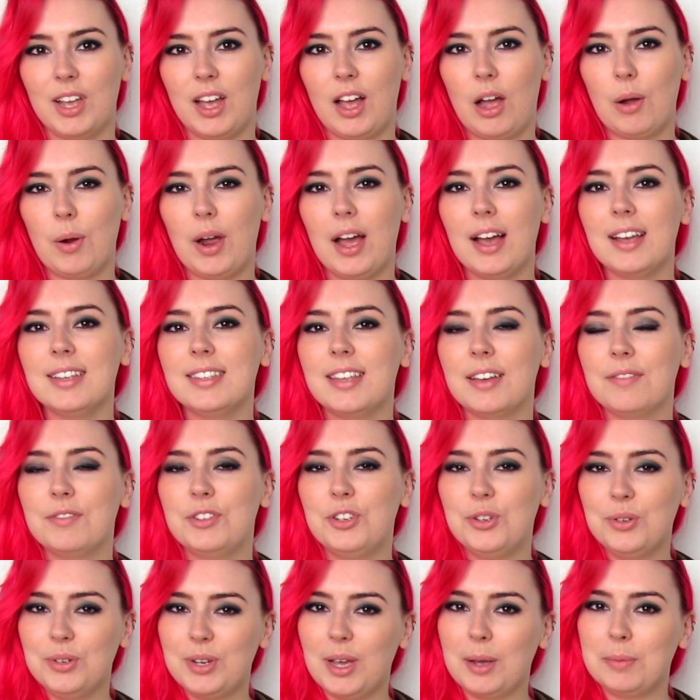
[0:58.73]
Our eyes have
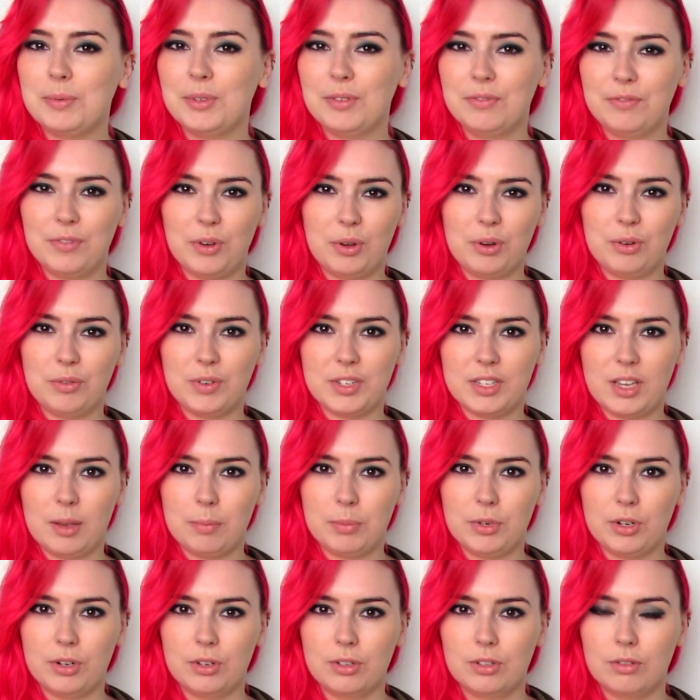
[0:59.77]
two types of
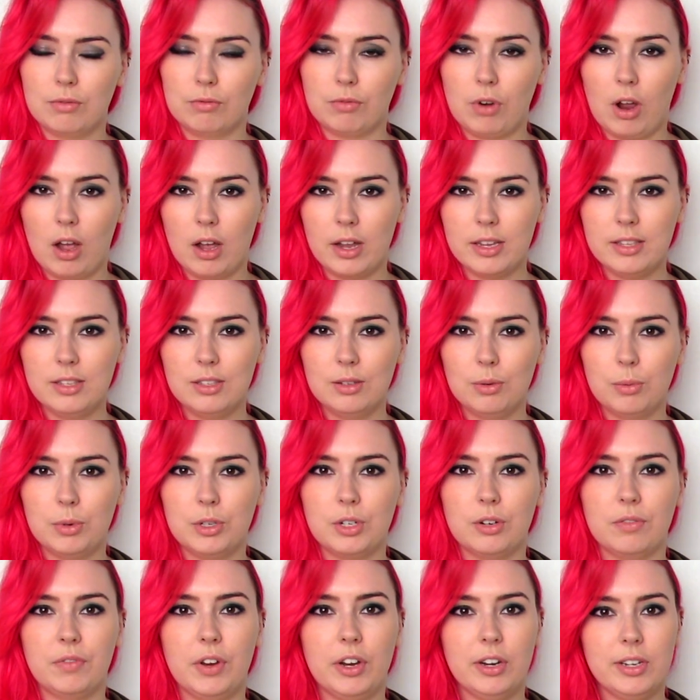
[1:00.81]
photoreceptors rods,
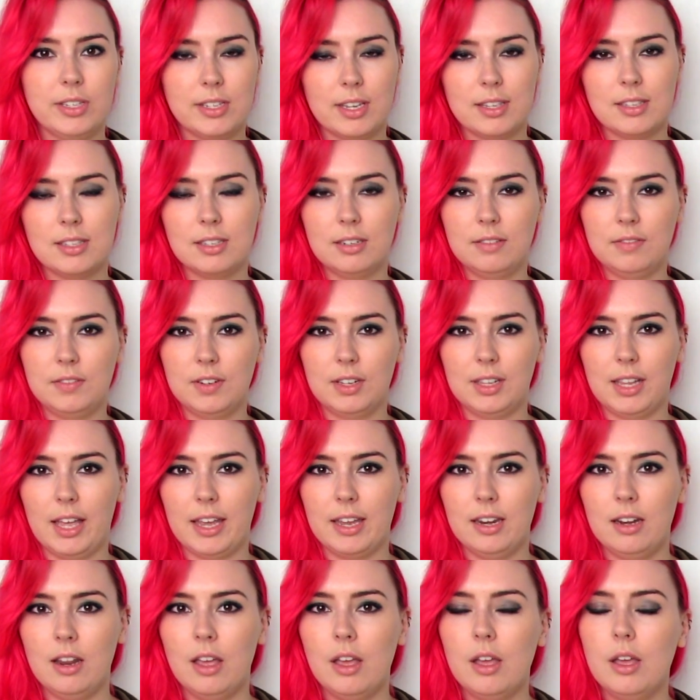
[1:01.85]
which are very sensitive to
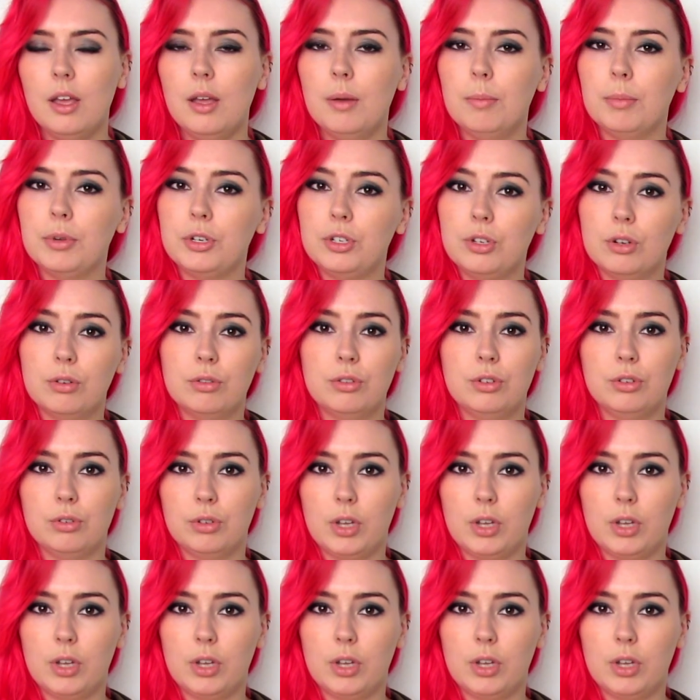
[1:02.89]
light but don't do